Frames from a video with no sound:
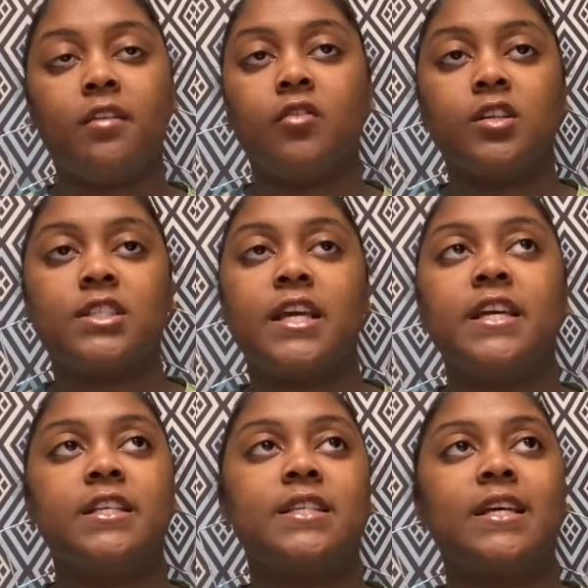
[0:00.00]
even gonna say
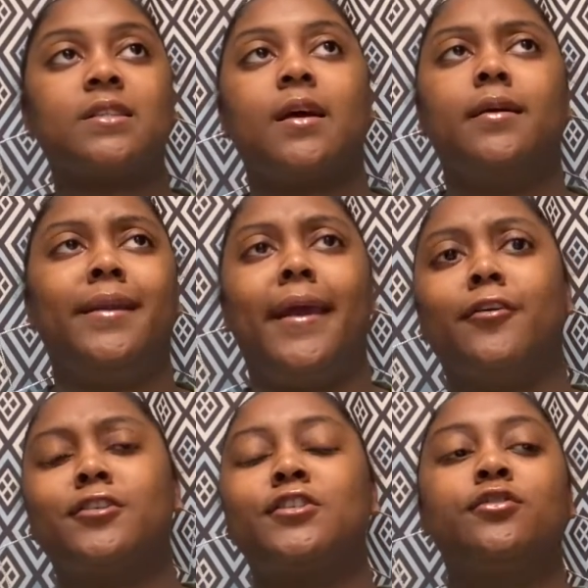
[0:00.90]
it takes like a day
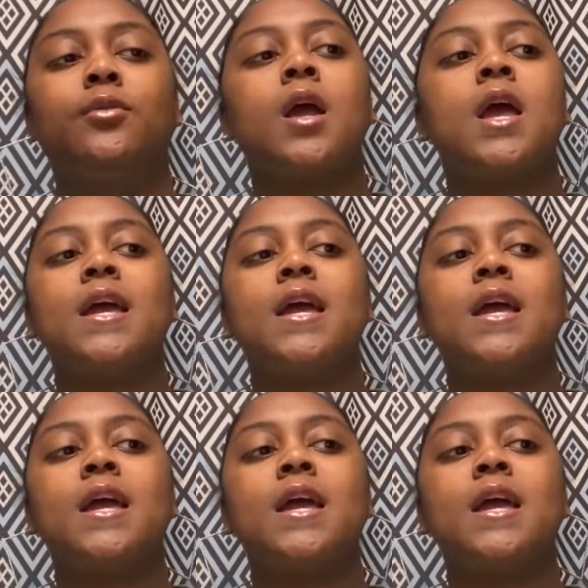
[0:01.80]
or two.